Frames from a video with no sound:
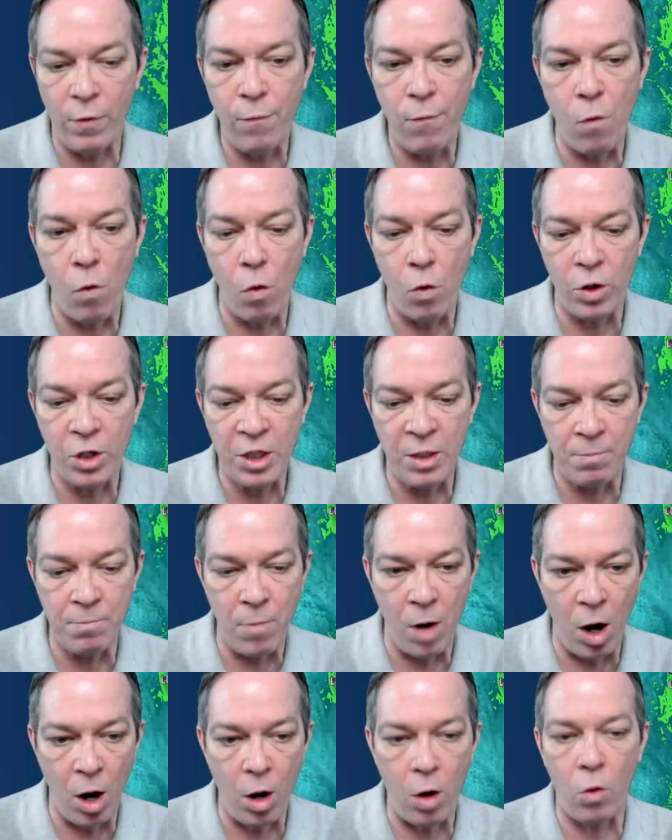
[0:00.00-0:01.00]
for
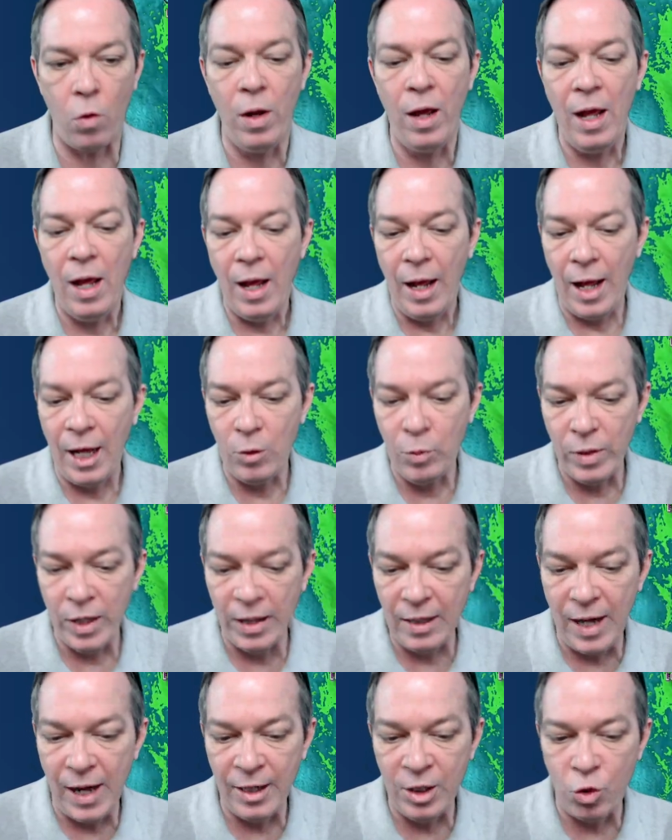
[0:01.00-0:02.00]
tomorrow, as we get
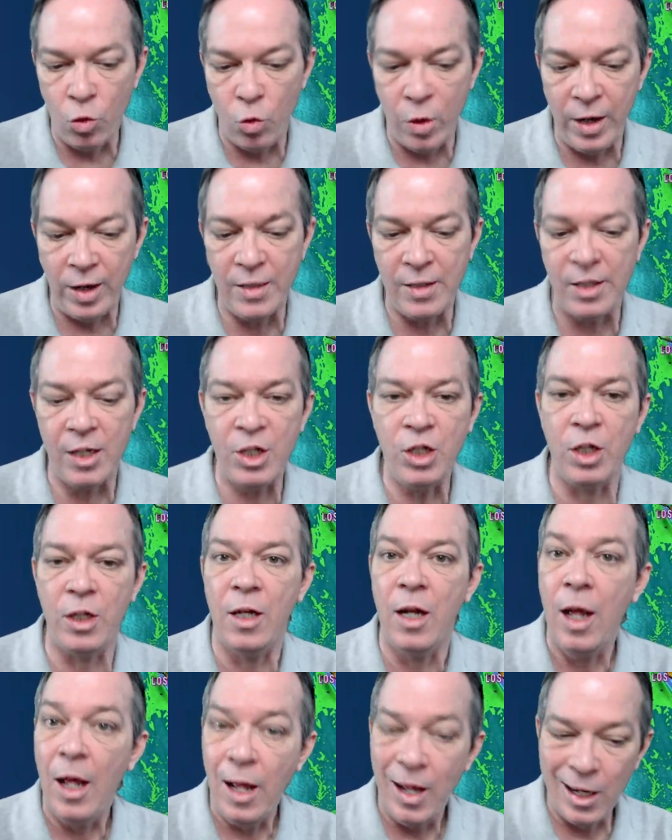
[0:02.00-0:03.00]
that transition,
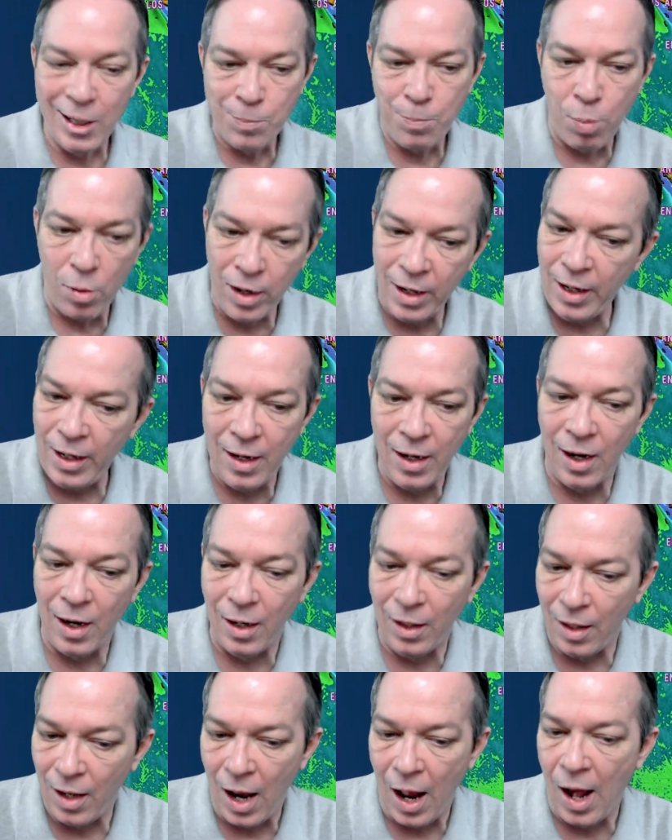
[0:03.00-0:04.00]
it's bringing a
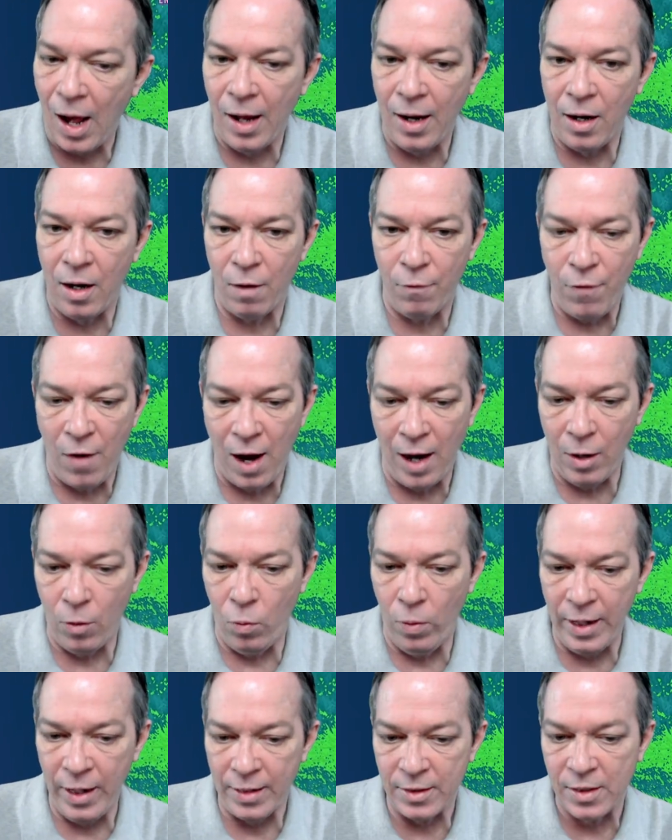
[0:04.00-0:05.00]
lot of high
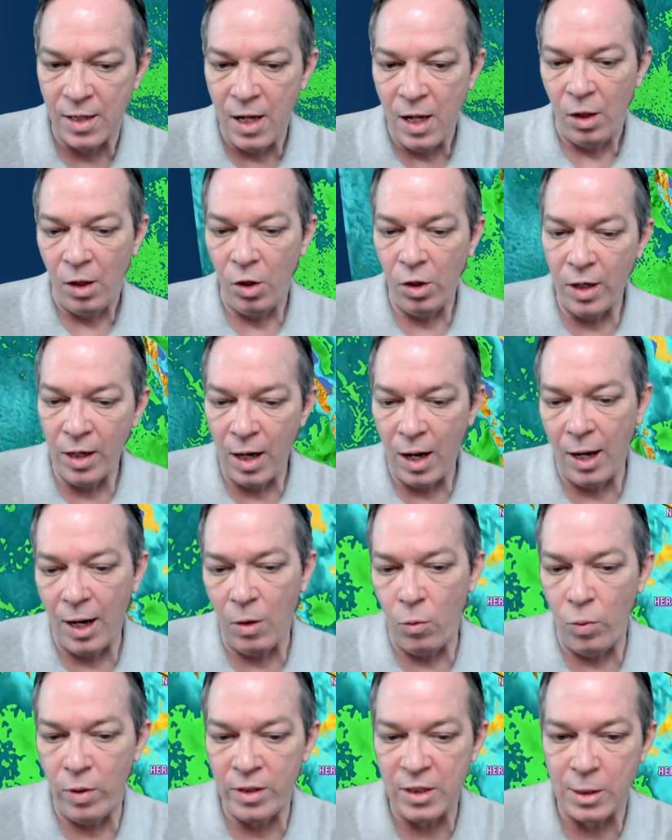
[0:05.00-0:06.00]
winds. Look at the high
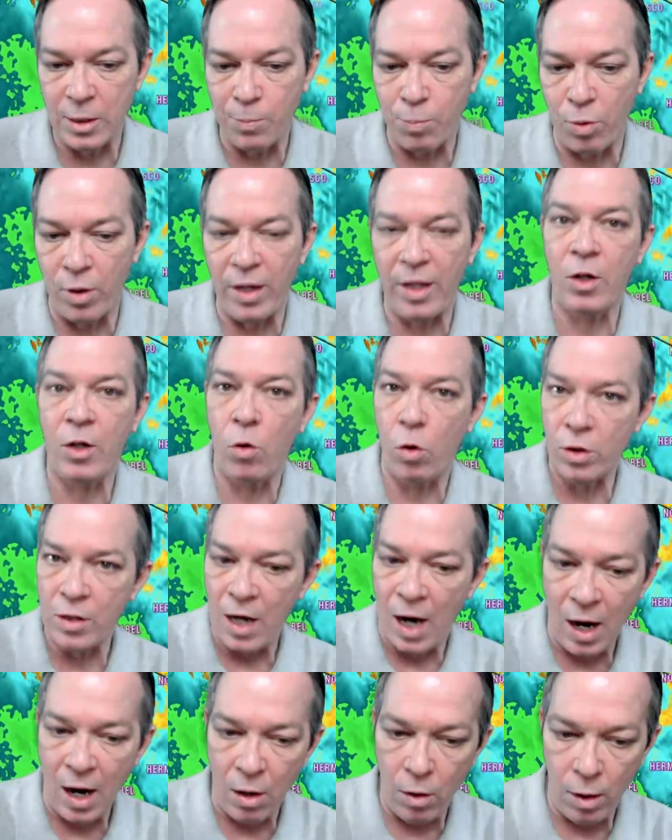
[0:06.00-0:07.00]
winds is bringing towards the
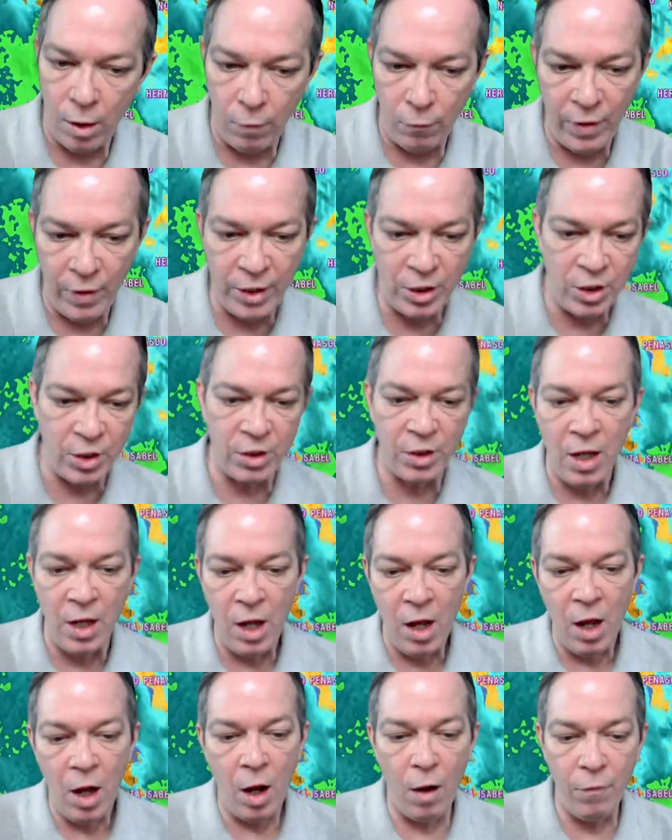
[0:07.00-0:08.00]
higher elevations
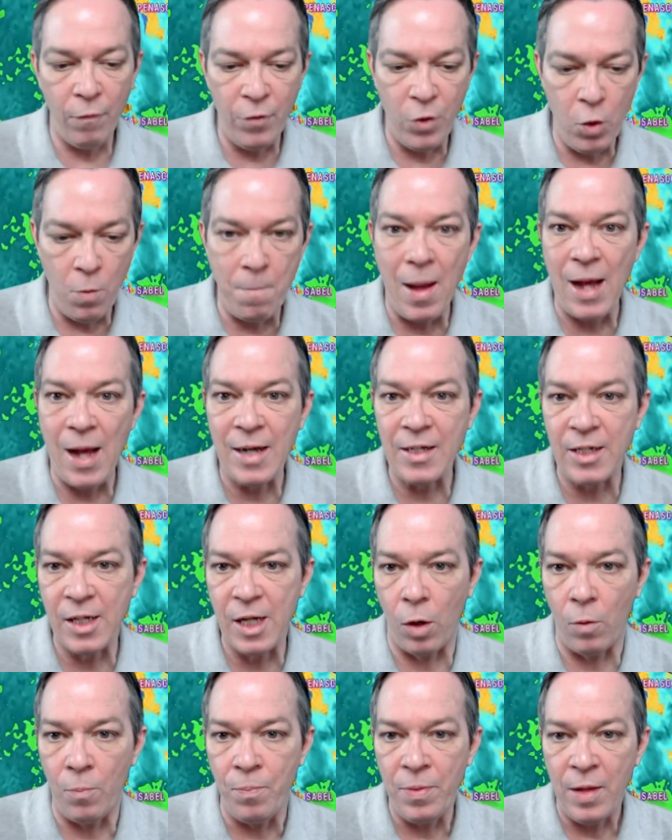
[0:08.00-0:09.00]
of New
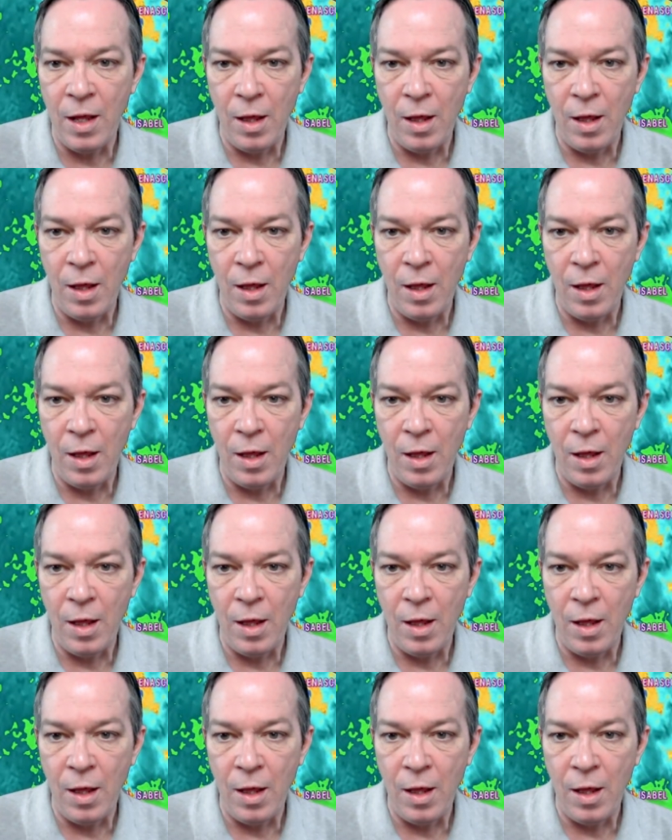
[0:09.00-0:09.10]
Mexico.